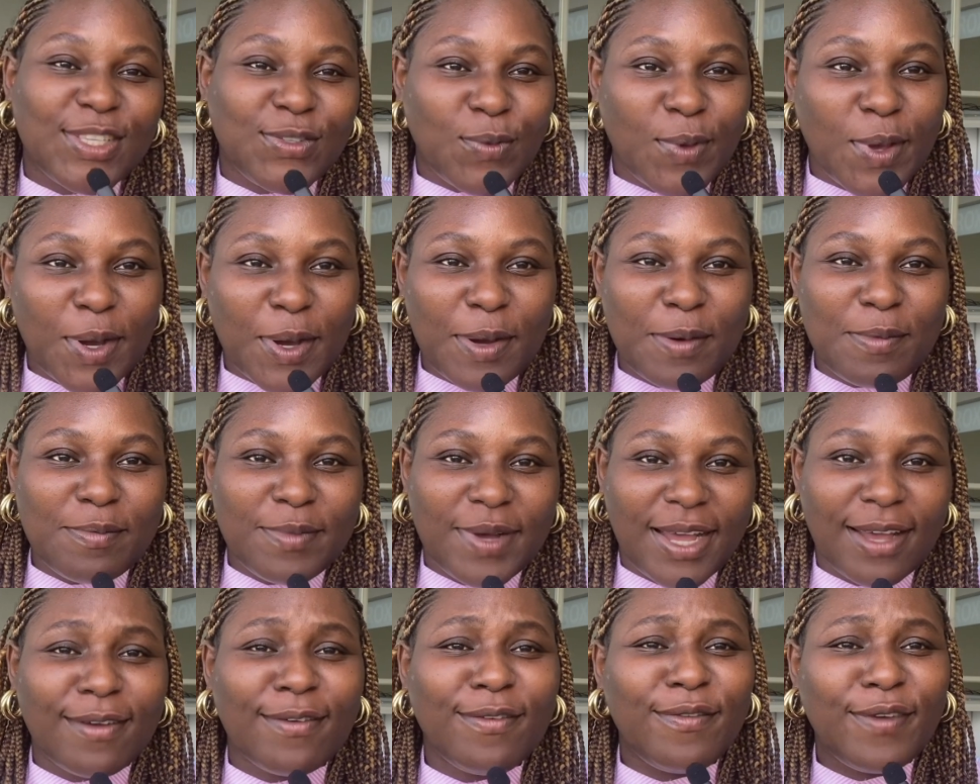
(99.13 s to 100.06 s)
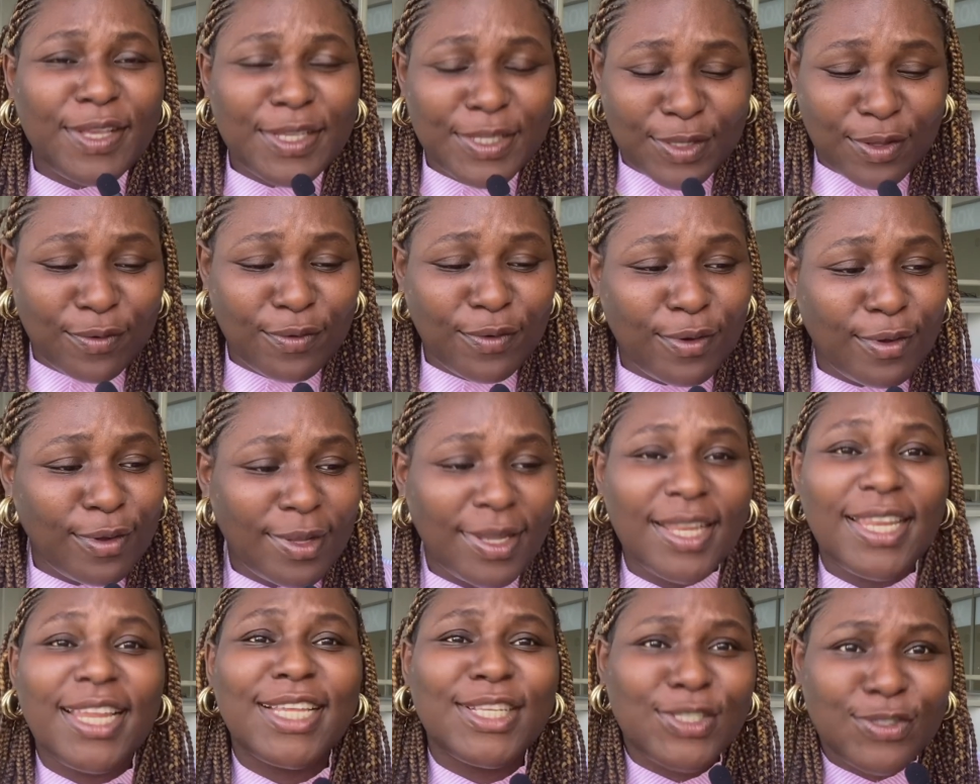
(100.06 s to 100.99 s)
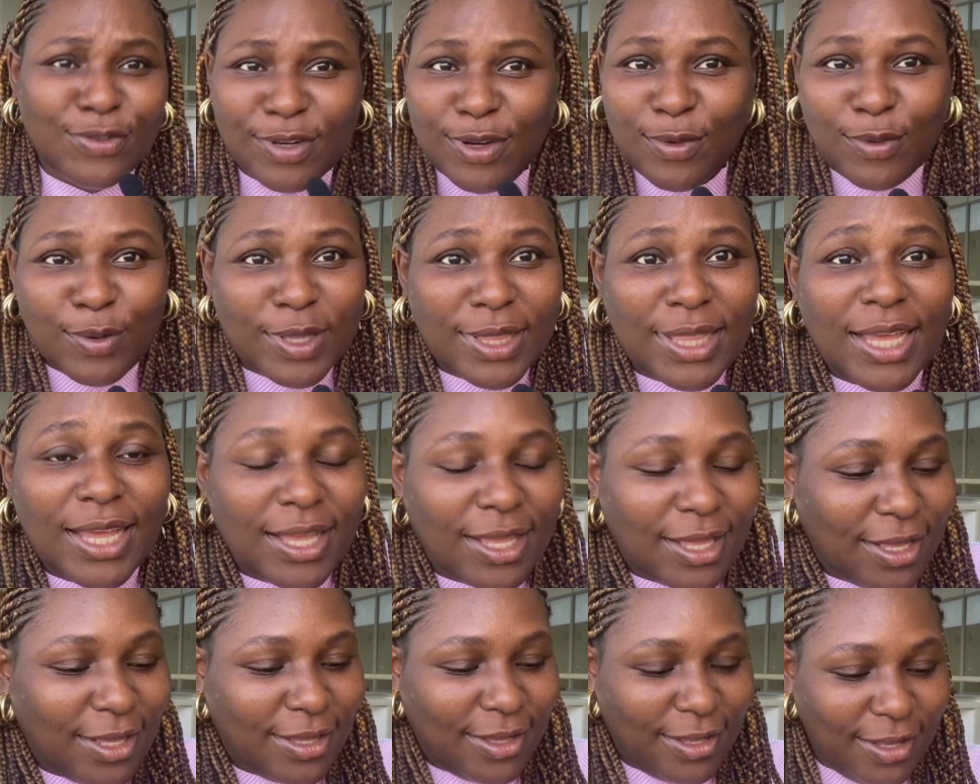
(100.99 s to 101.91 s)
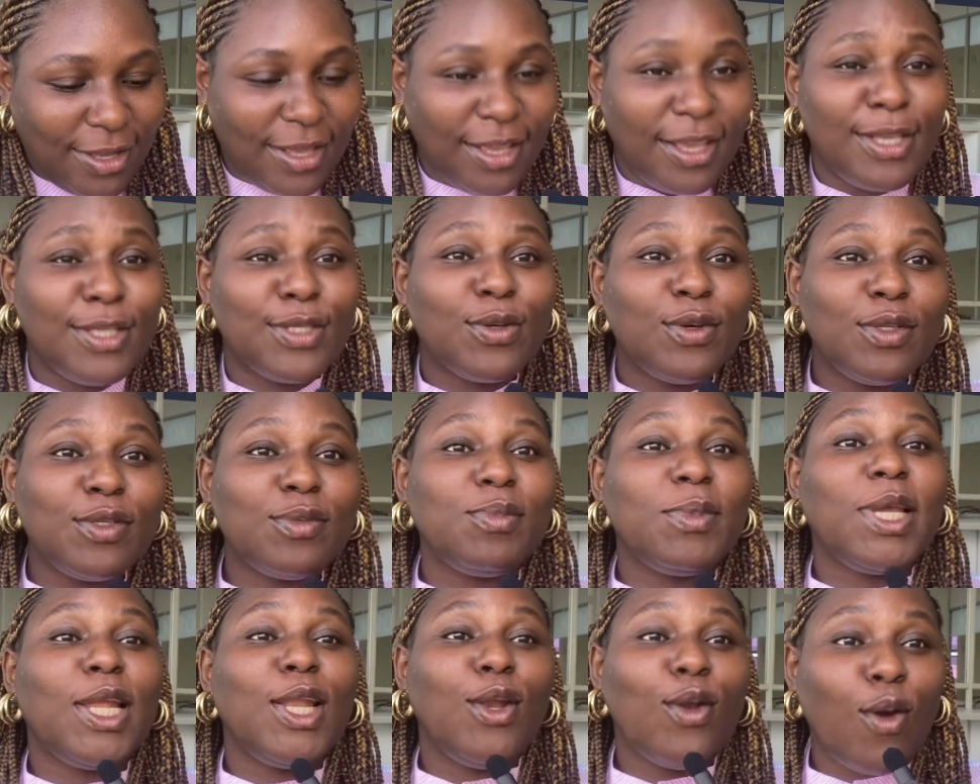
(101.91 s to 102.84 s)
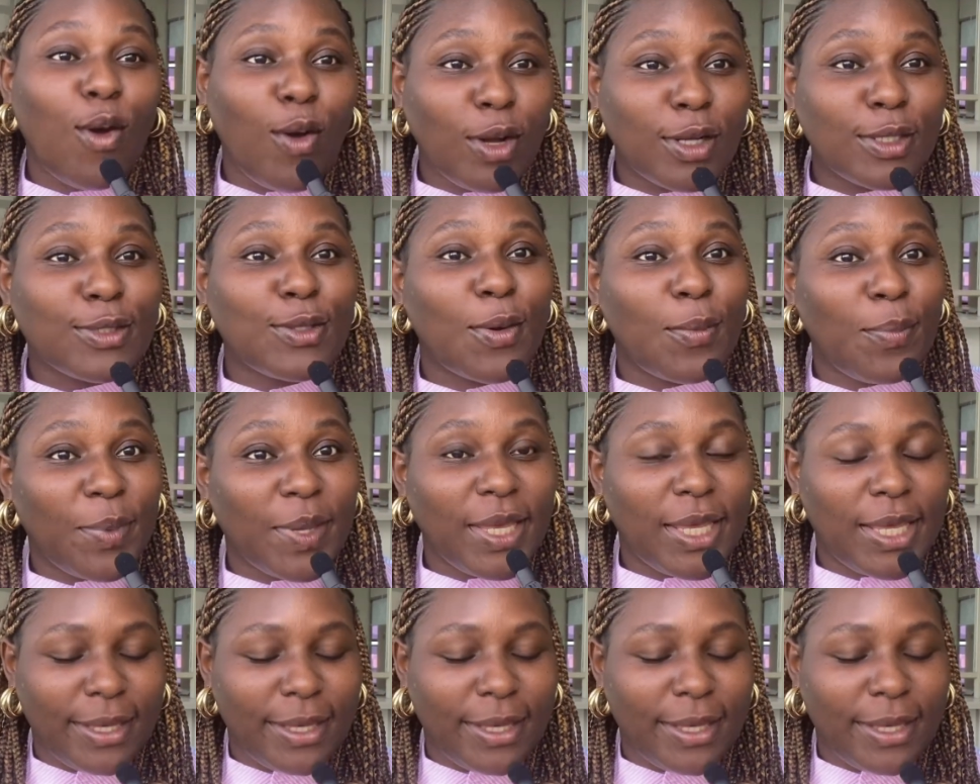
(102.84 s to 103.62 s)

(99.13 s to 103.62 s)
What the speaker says: welcome back. First of all, let's drink water. It's going to be a long topic.